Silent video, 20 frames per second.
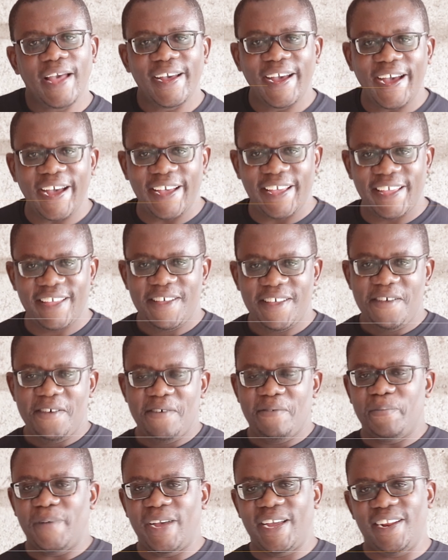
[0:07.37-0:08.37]
Hi,
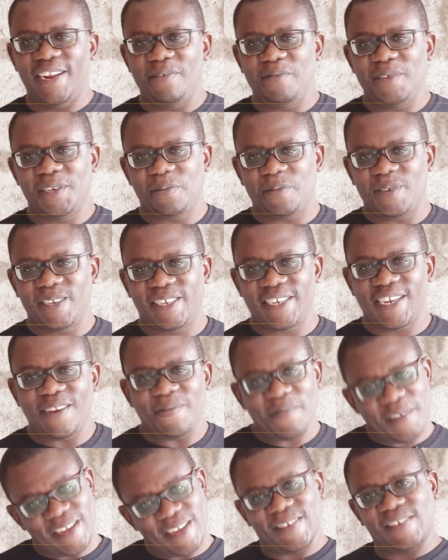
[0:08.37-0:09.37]
my name is Moses, and
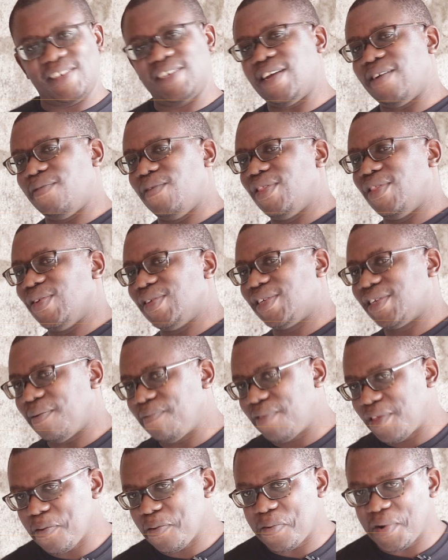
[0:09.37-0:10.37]
I'm here to share with you
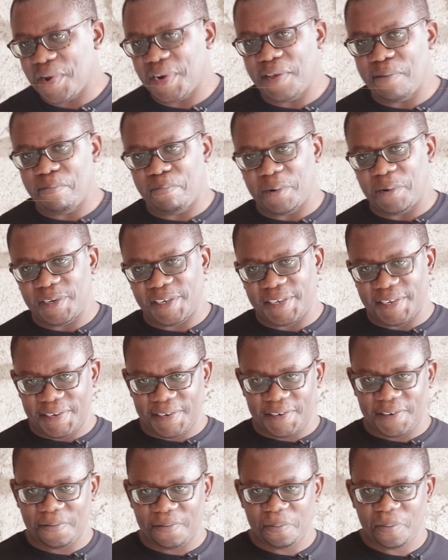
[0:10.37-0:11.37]
something really important.
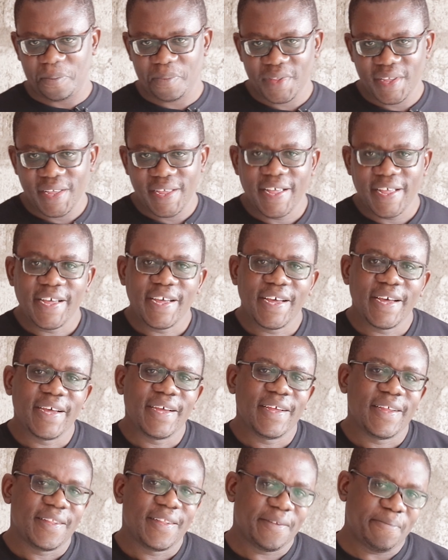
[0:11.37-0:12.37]

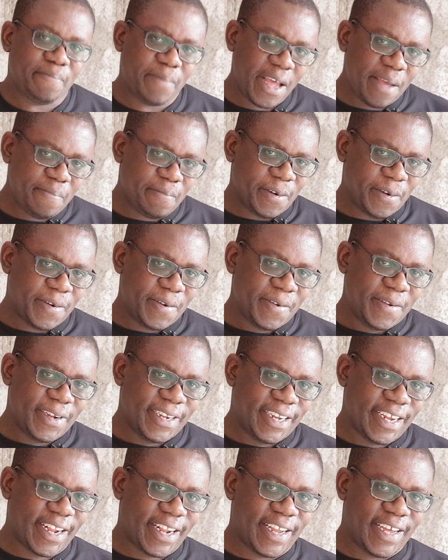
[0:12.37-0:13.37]
The Bible
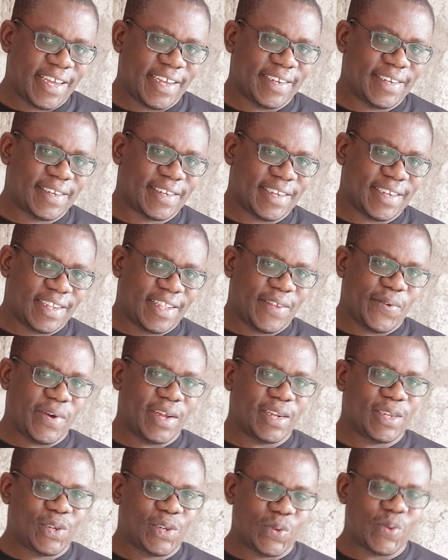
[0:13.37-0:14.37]
declares that there
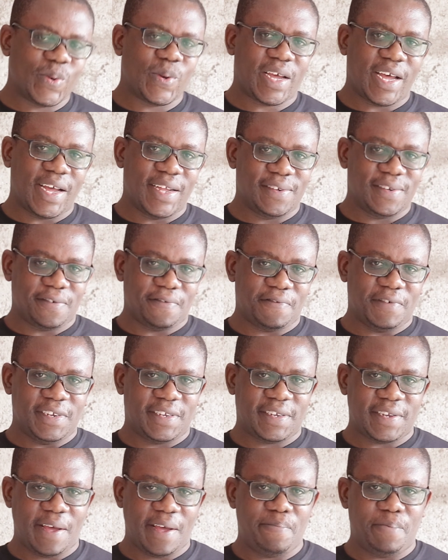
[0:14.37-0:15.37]
were two kinds of
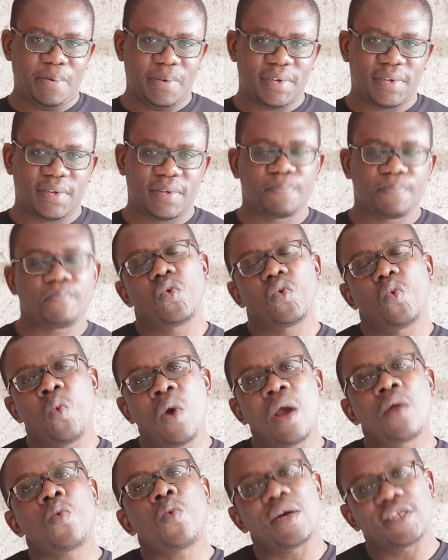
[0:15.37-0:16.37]
disciples.
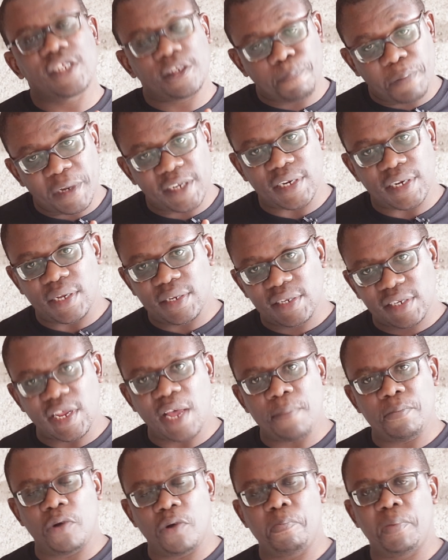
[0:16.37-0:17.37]
One was Peter,
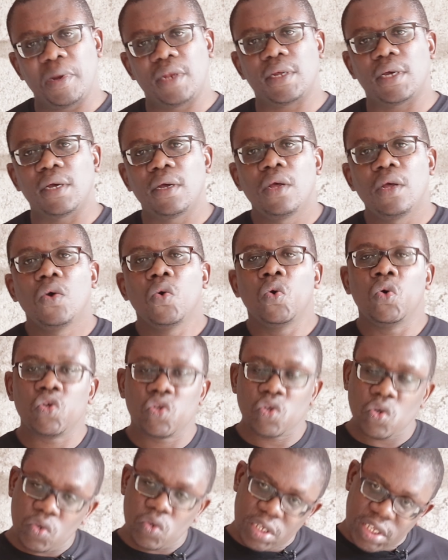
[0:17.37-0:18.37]
Simon Peter, who
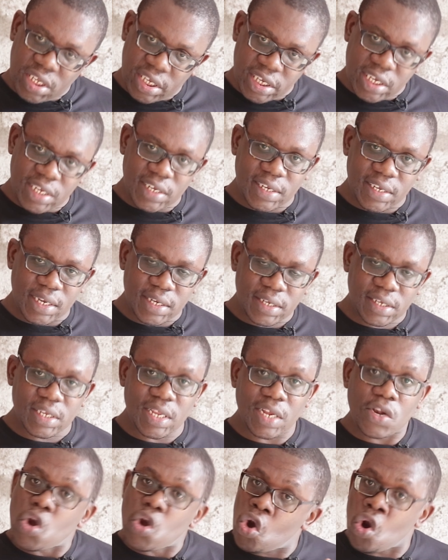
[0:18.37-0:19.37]
told Jesus
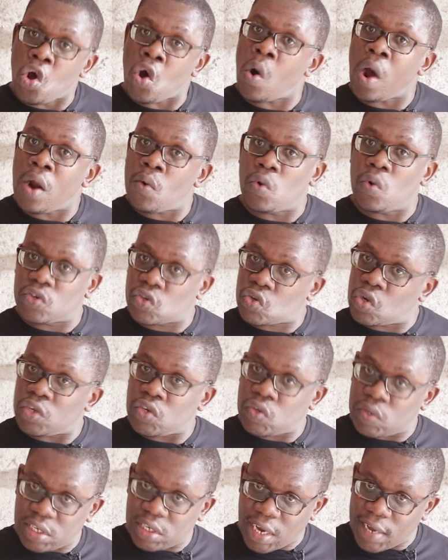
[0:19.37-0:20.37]
that no one was
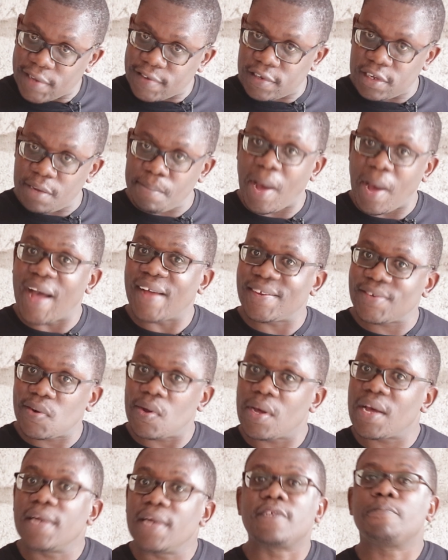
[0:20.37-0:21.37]
going to touch him as
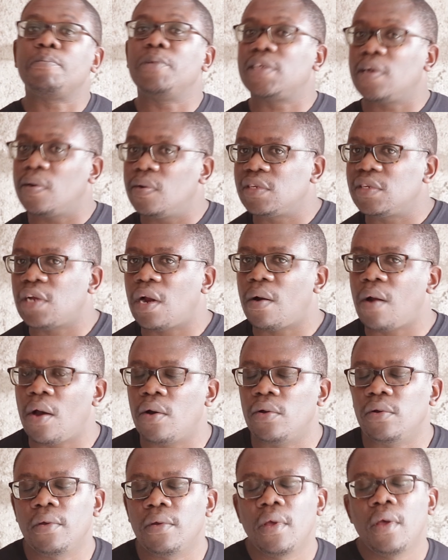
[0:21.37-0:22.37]
long as Peter was
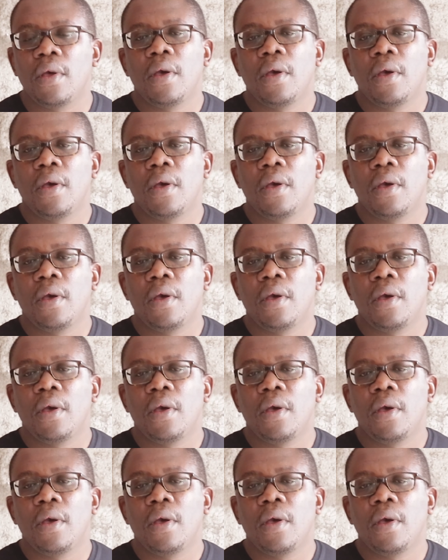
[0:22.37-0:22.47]
around.